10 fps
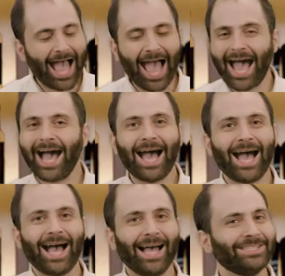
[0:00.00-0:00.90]
Ah,
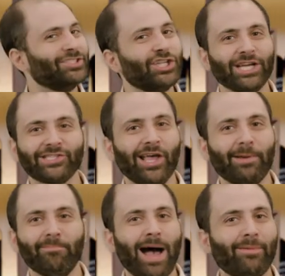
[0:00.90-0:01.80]
just like
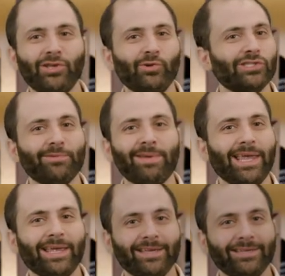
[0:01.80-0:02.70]
Mama used to
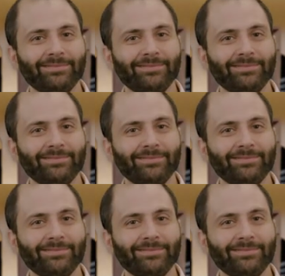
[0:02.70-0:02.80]
make.